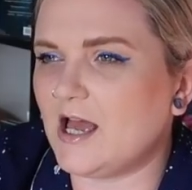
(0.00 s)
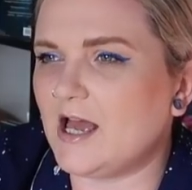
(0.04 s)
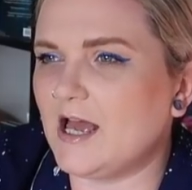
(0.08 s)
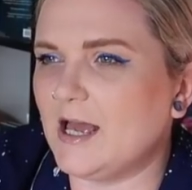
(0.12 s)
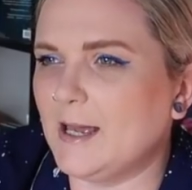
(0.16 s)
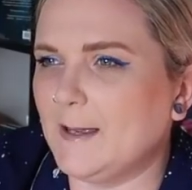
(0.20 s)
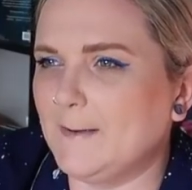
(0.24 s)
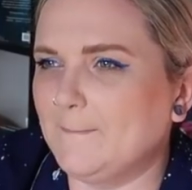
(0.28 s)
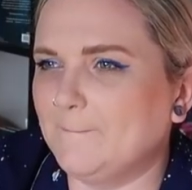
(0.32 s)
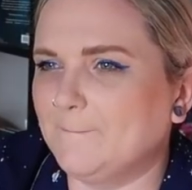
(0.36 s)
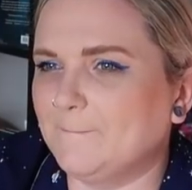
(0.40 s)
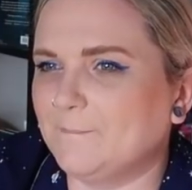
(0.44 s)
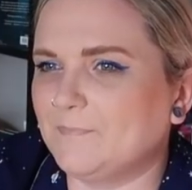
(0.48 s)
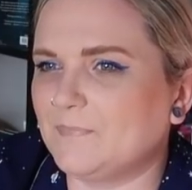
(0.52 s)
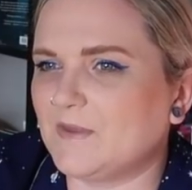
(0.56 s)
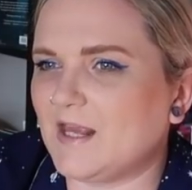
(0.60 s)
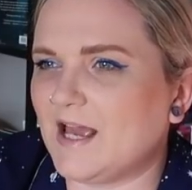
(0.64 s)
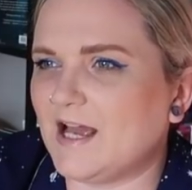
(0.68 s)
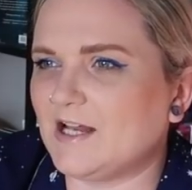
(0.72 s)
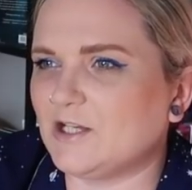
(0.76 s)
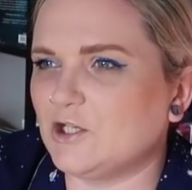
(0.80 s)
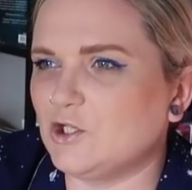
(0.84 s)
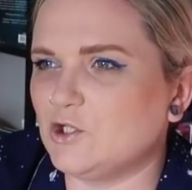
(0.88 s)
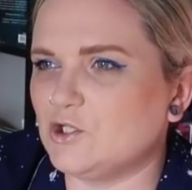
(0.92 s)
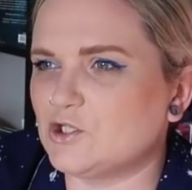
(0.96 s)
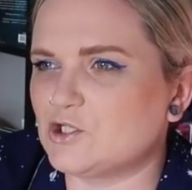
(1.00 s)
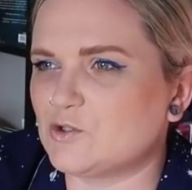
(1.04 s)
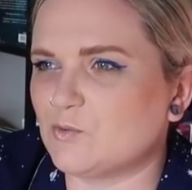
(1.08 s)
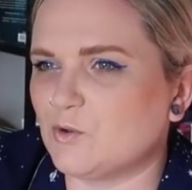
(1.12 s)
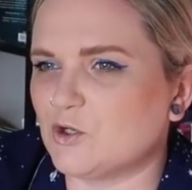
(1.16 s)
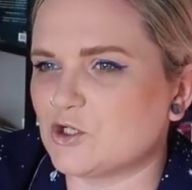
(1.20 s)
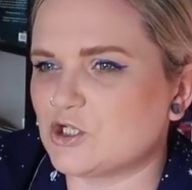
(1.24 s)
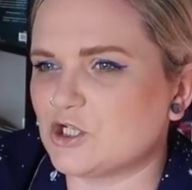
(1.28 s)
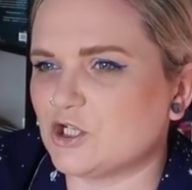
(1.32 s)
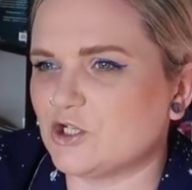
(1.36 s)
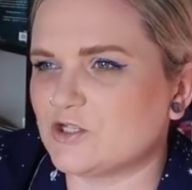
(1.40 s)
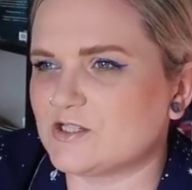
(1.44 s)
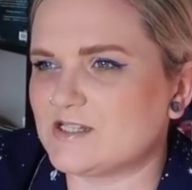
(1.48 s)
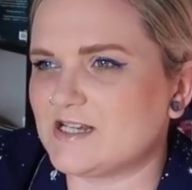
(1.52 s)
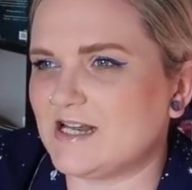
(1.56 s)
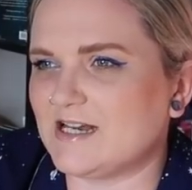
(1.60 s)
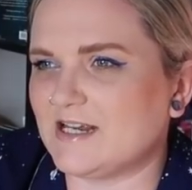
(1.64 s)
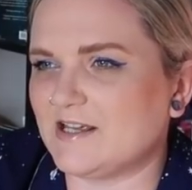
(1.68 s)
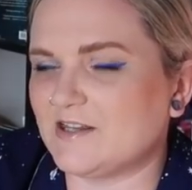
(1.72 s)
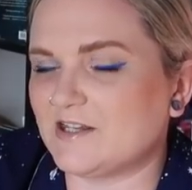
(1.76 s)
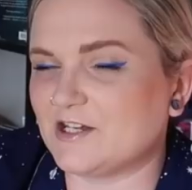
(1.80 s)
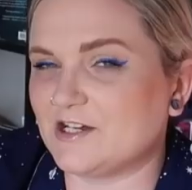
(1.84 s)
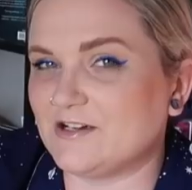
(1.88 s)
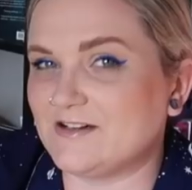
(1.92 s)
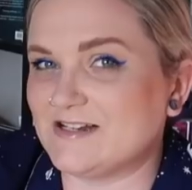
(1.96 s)
um, and you used to watch a lot of
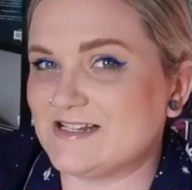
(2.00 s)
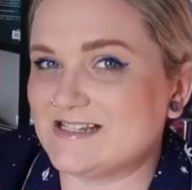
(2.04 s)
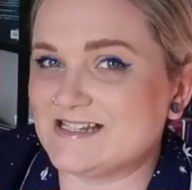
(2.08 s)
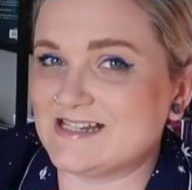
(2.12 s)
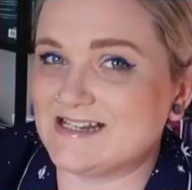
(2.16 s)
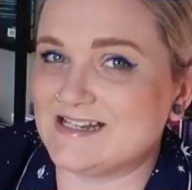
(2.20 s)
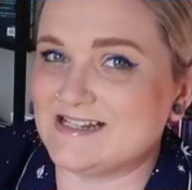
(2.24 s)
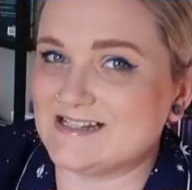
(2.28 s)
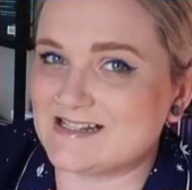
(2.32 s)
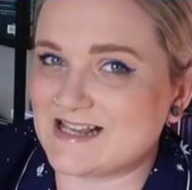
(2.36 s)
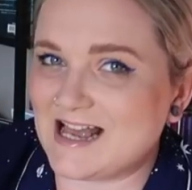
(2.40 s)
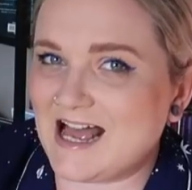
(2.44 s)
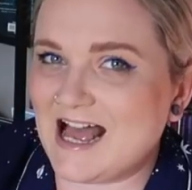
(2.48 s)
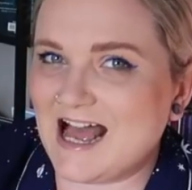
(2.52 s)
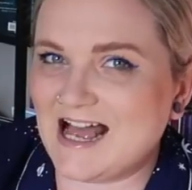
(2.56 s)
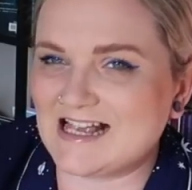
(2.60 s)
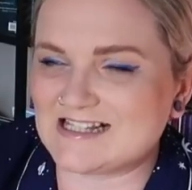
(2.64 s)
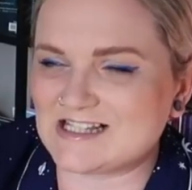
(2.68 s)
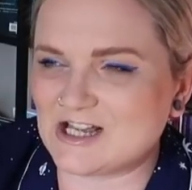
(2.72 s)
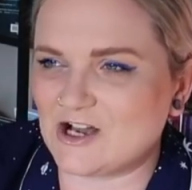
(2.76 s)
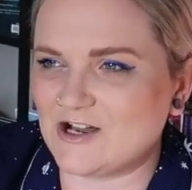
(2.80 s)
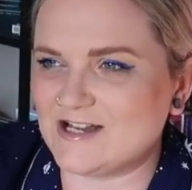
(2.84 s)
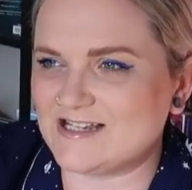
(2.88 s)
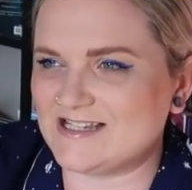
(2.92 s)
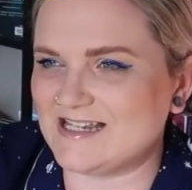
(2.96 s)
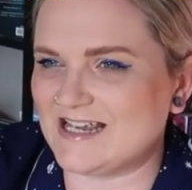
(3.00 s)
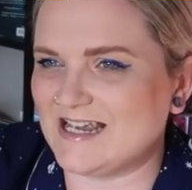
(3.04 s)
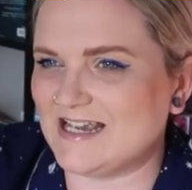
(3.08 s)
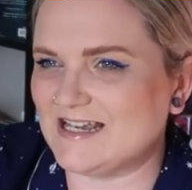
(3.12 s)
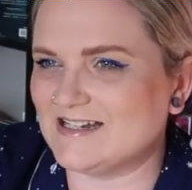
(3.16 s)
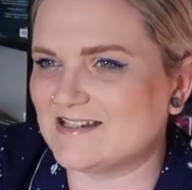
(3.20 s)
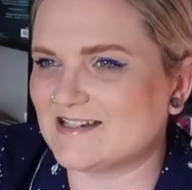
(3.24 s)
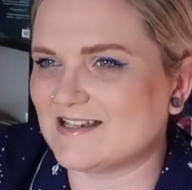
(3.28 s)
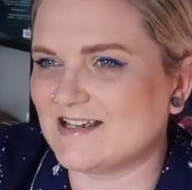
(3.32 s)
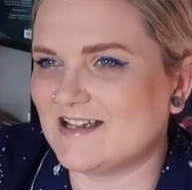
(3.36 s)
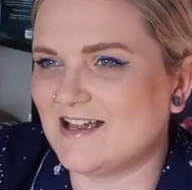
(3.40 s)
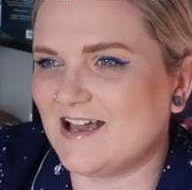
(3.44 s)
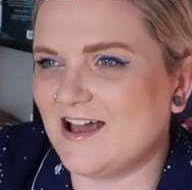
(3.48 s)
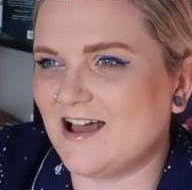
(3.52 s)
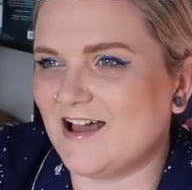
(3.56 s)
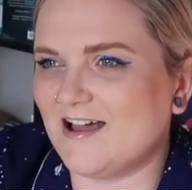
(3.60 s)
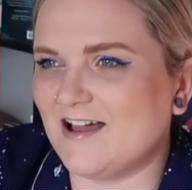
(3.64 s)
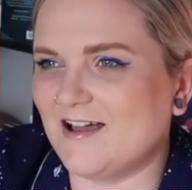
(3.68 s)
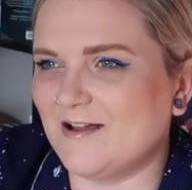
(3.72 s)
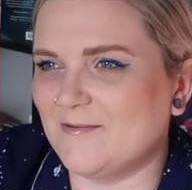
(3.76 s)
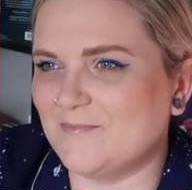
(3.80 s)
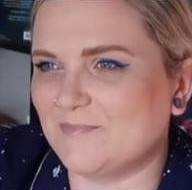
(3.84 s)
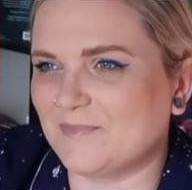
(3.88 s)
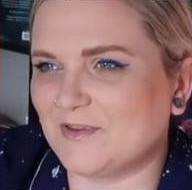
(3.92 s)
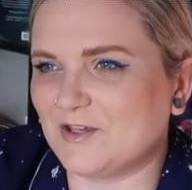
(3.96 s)
telly in the 90s, as I did,
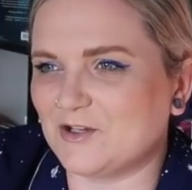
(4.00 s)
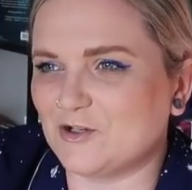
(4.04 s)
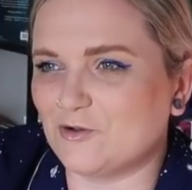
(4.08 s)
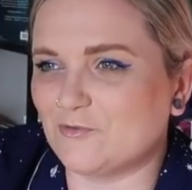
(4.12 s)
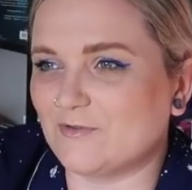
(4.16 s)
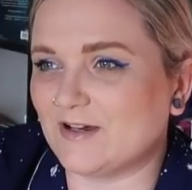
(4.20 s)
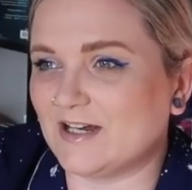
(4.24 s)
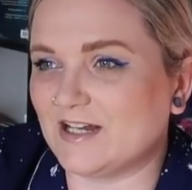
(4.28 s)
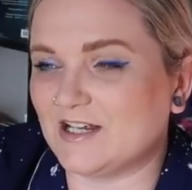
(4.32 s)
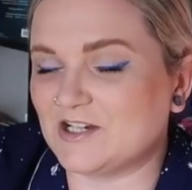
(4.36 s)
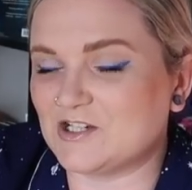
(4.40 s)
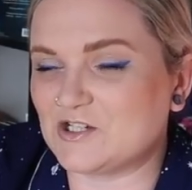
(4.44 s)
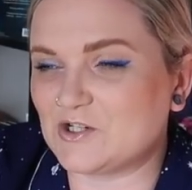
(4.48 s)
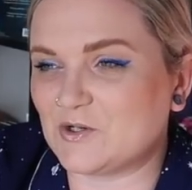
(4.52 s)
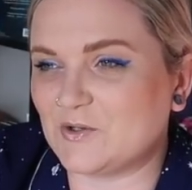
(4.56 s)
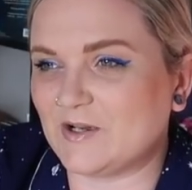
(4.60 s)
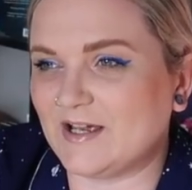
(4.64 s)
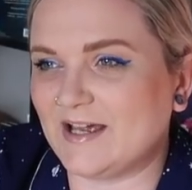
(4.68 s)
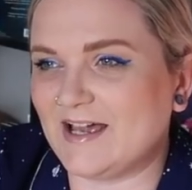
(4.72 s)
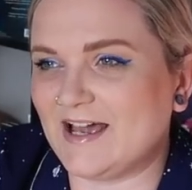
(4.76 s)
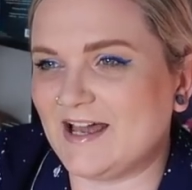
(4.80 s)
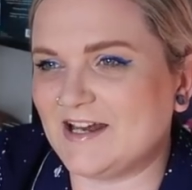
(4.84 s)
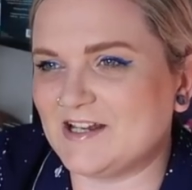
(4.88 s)
um, then you'll really enjoy it.